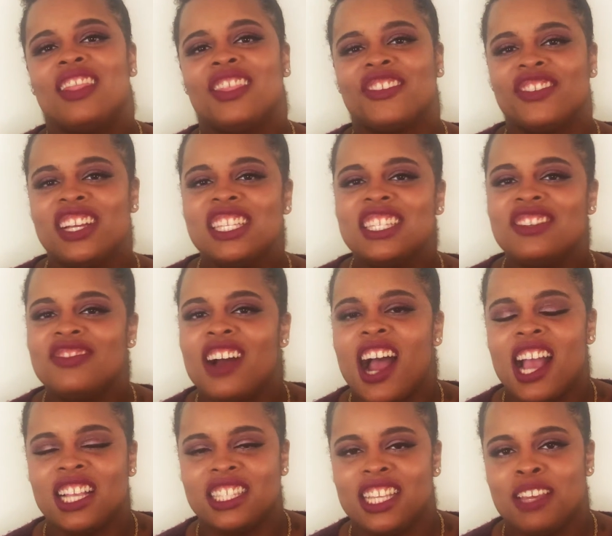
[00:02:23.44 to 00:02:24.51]
The reason
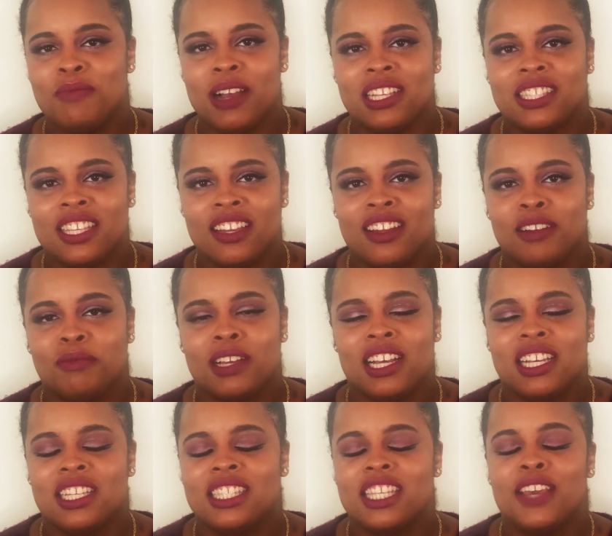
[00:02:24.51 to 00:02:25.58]
why I say mascara,
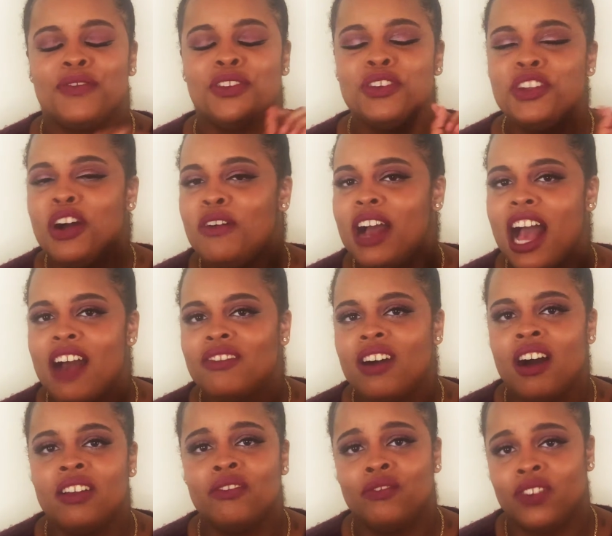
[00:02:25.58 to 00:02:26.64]
because if you don't have
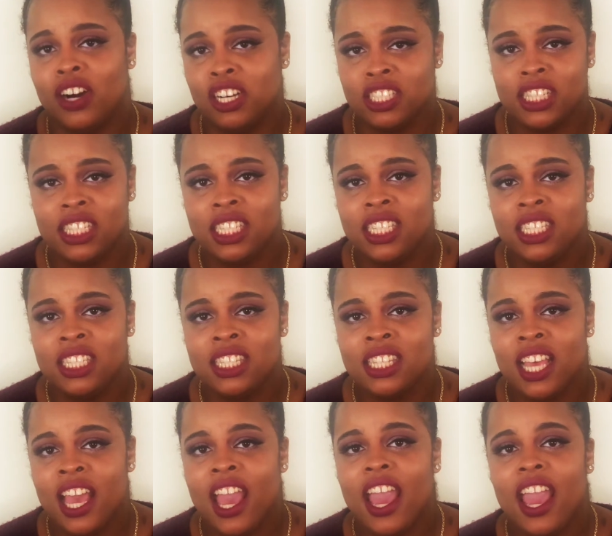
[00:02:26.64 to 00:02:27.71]
on
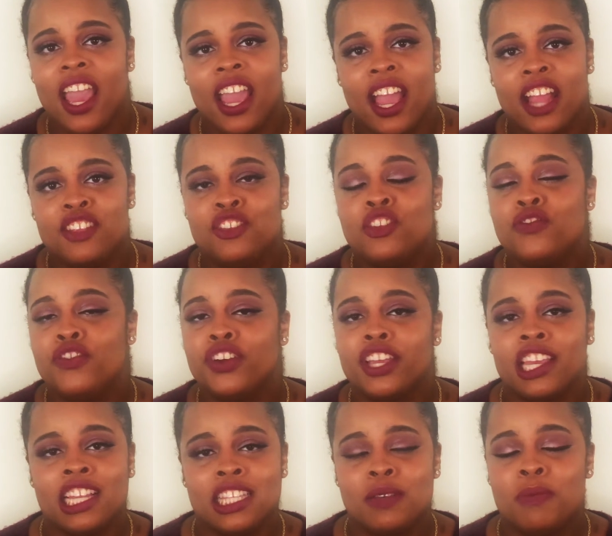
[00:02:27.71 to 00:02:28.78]
falsies and you
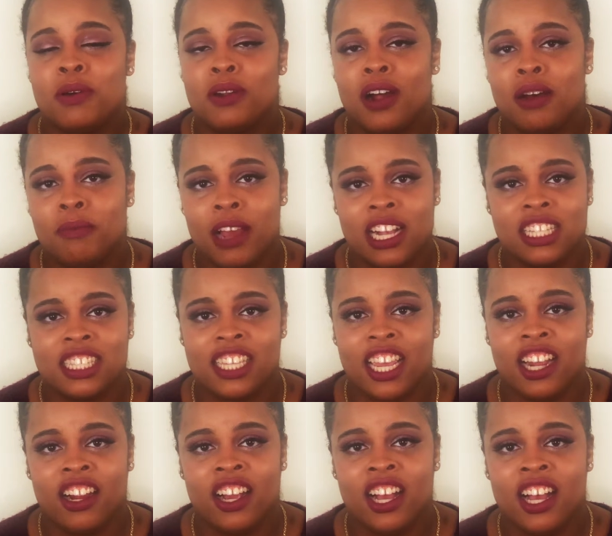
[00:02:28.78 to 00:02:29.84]
forget to put on
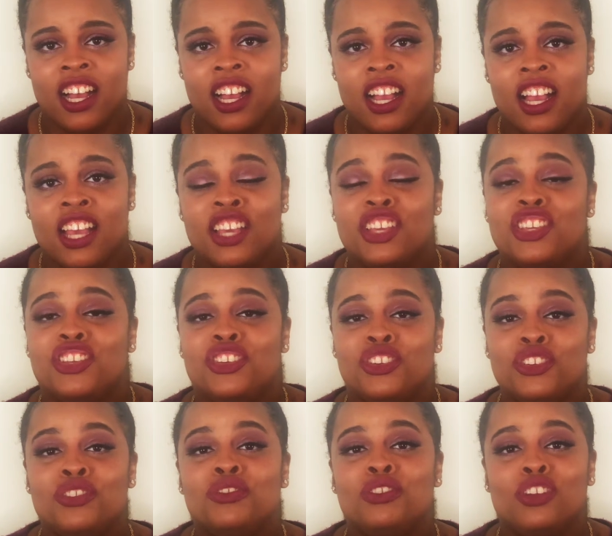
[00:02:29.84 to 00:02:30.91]
mascara,
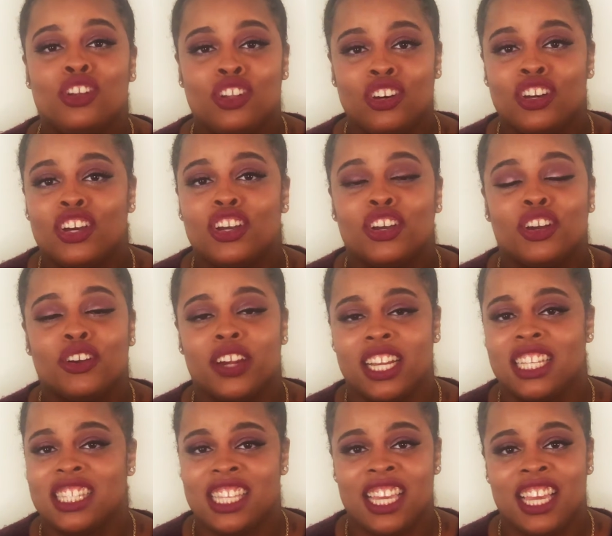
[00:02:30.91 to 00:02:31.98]
you look
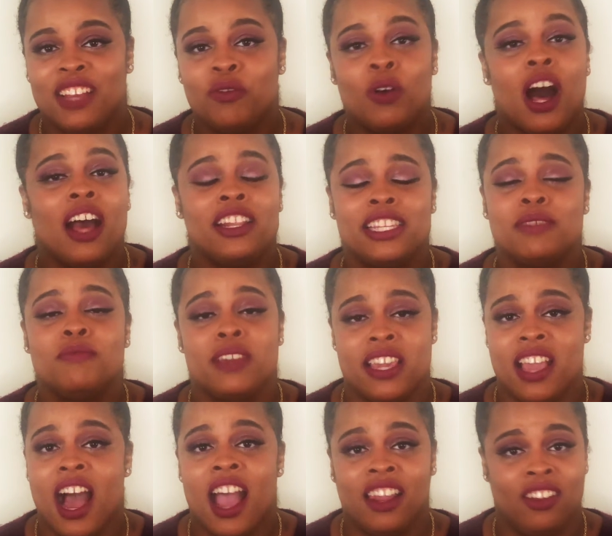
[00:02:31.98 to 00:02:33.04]
crazy. Well, to
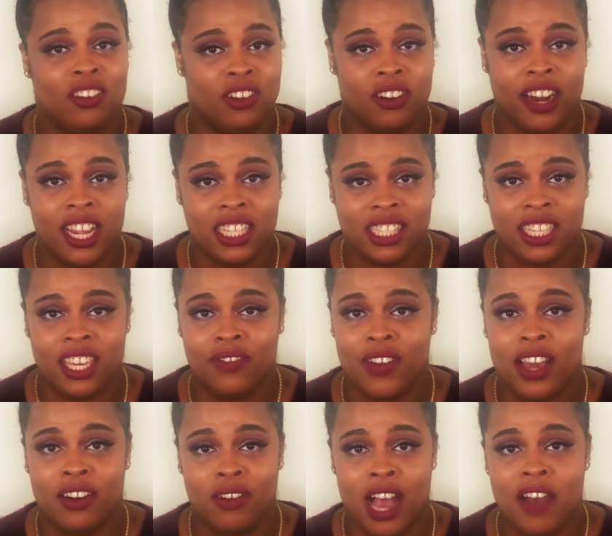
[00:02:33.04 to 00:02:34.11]
me, I look crazy if
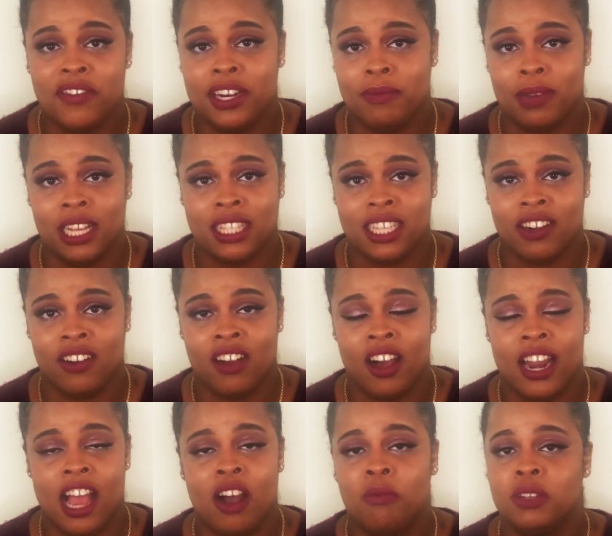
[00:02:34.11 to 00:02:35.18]
I don't have any mascara
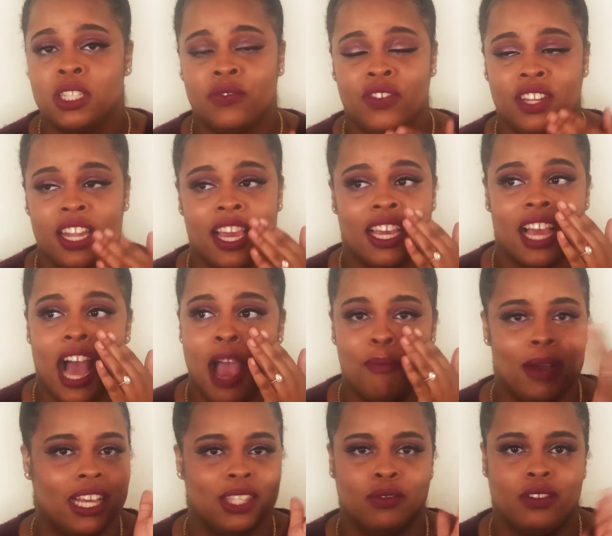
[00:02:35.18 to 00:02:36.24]
on. I almost feel like I
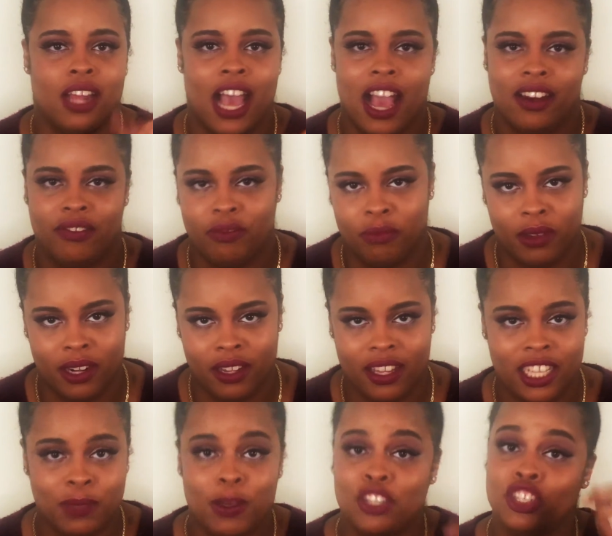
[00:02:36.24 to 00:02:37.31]
might as well not have even put
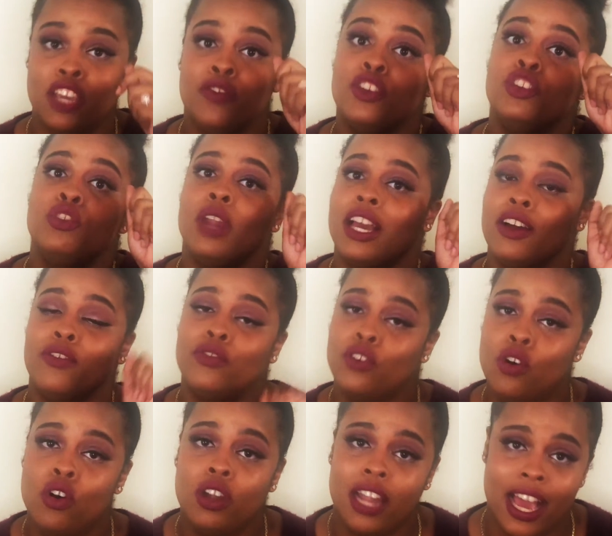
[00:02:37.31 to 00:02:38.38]
it, especially if you do like a
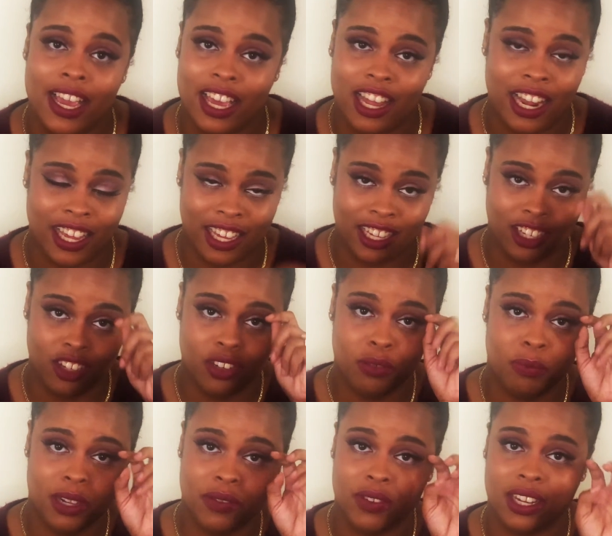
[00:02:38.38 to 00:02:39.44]
full, like a
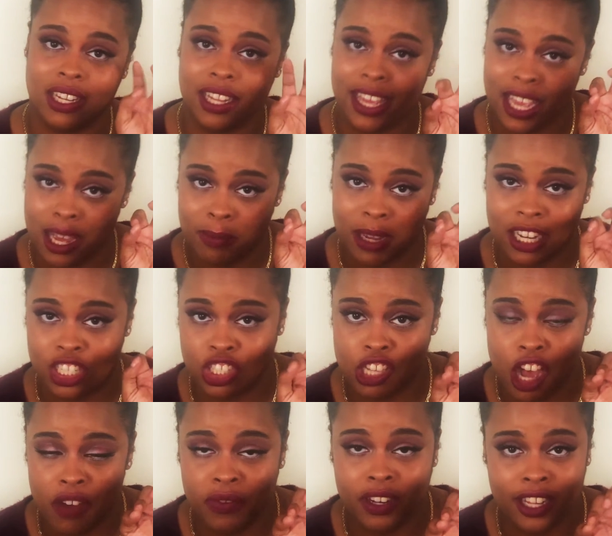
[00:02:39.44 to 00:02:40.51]
little bit of a glam, like a
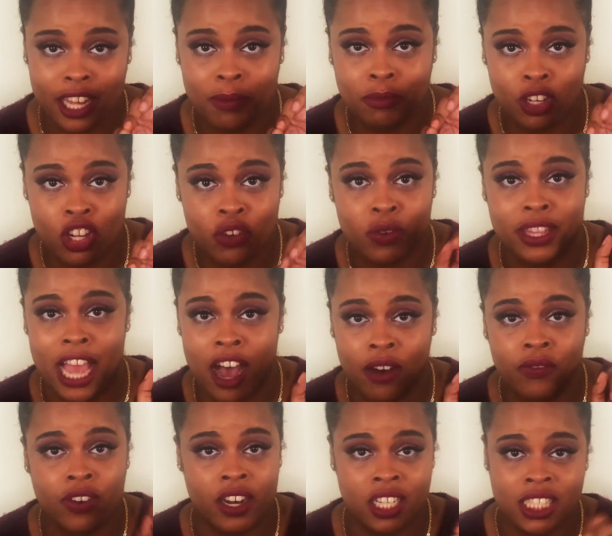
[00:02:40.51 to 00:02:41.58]
soft glam look
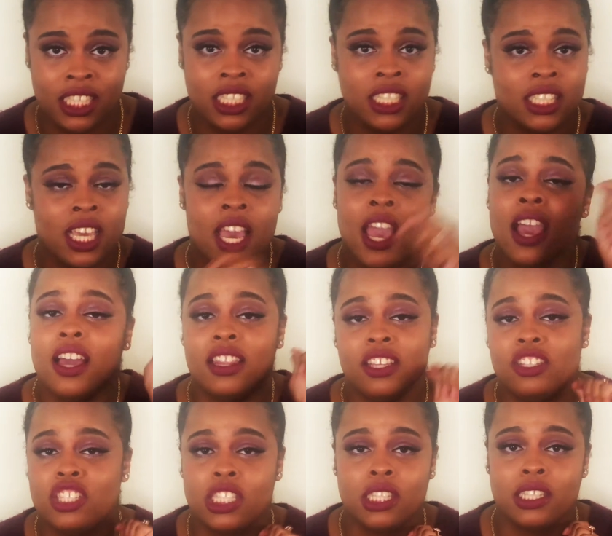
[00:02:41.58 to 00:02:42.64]
without falsies, and
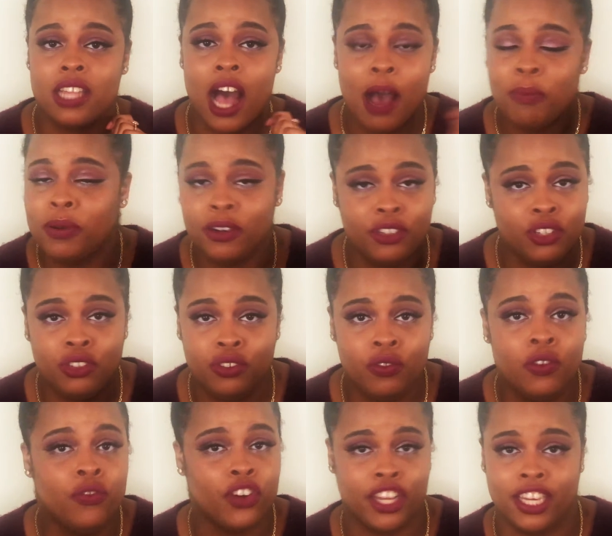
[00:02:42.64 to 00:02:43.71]
then you just
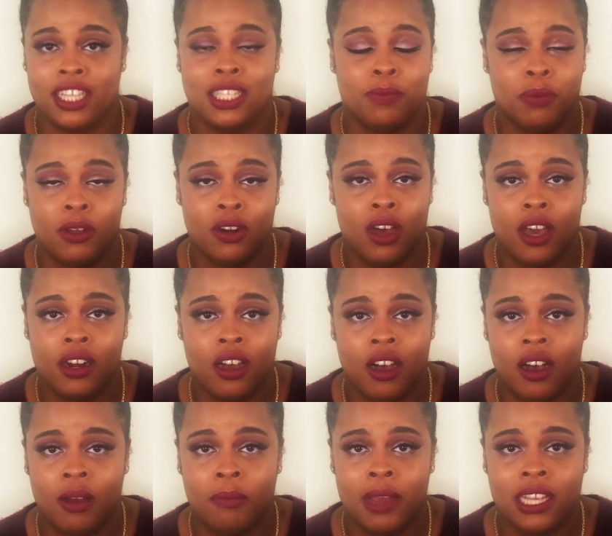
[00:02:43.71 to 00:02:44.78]
you forget to put
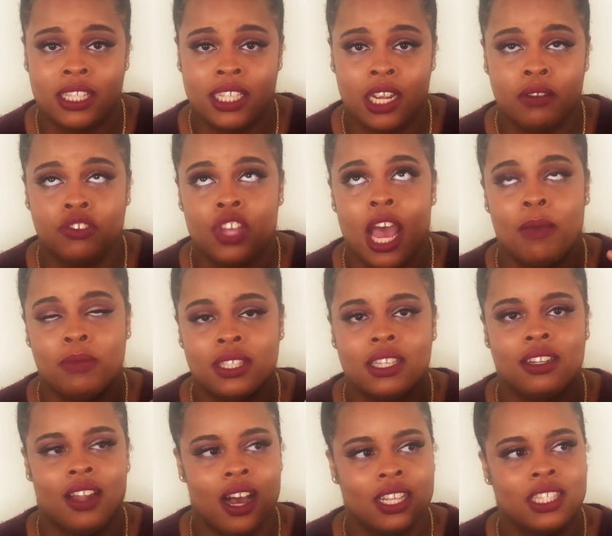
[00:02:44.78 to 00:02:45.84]
on mascara, which happens
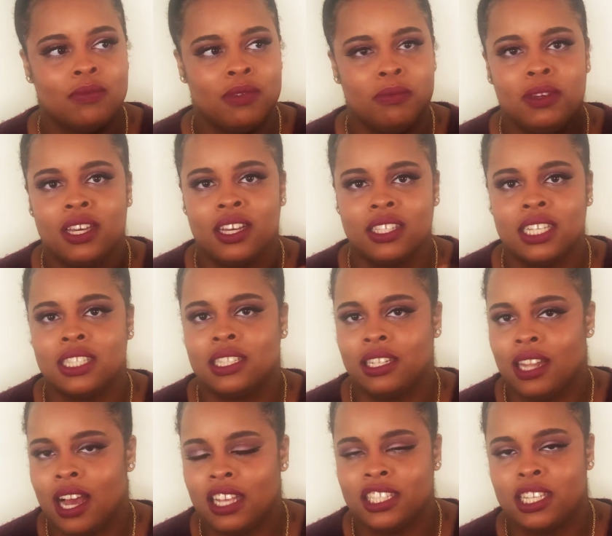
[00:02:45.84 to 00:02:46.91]
a lot to me because that's the
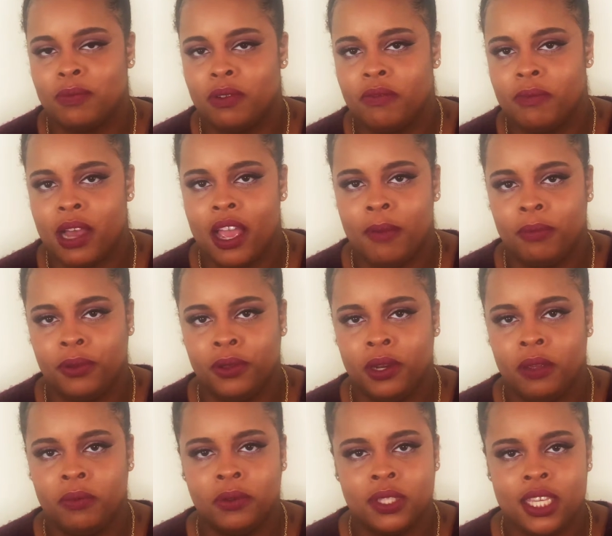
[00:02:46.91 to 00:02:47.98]
last step of my
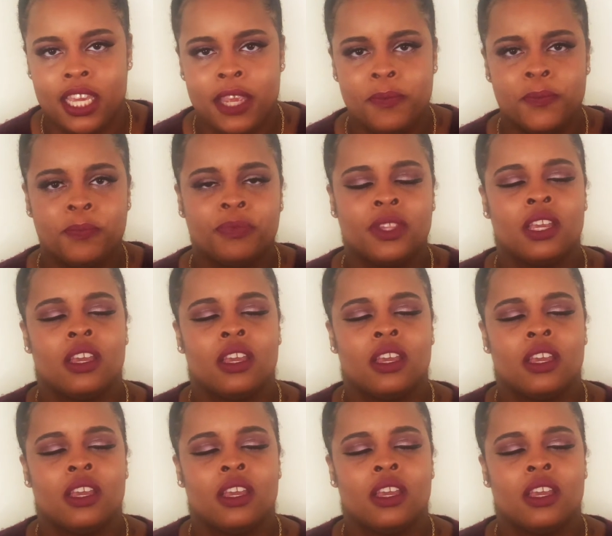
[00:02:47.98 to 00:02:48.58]
beauty routine.